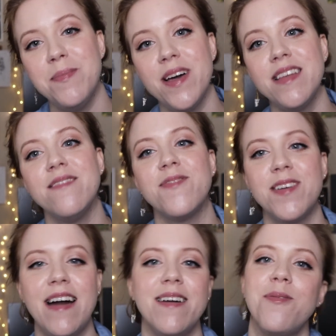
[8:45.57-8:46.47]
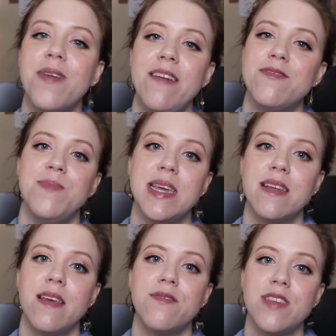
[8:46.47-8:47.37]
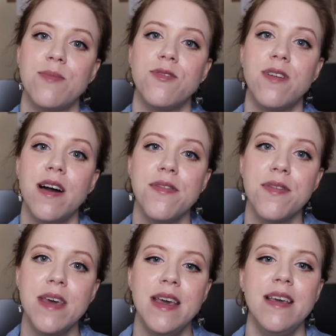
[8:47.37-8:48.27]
But for now, I won't have to make another tablecloth.